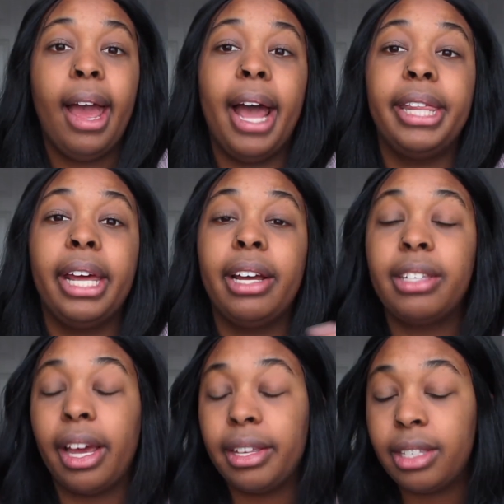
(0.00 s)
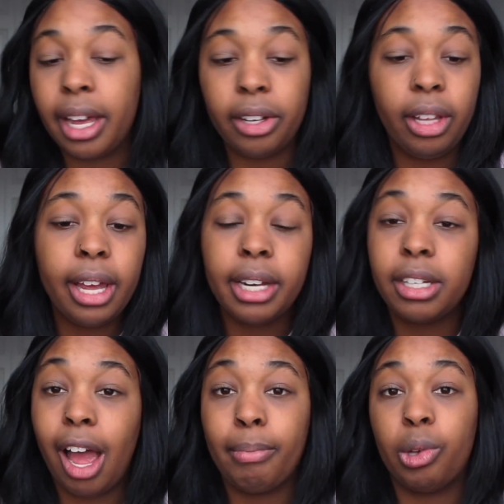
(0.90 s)
And then as I settle in and
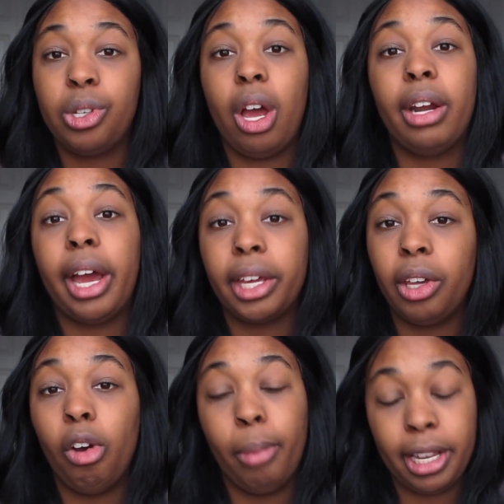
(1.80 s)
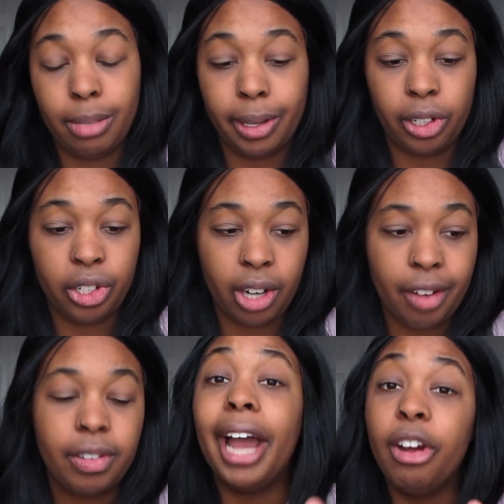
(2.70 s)
time goes on, I can go buy some other
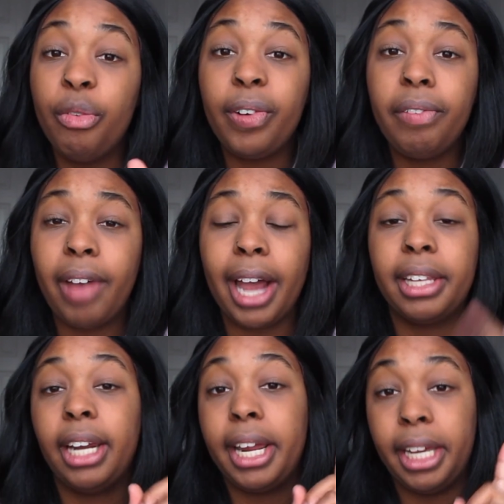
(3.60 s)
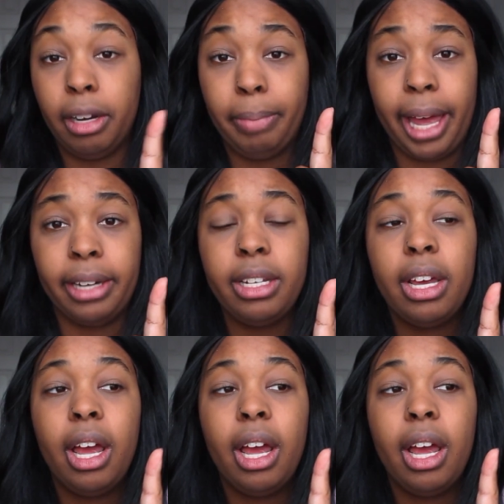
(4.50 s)
stuff. I know for a fact that I need a bed.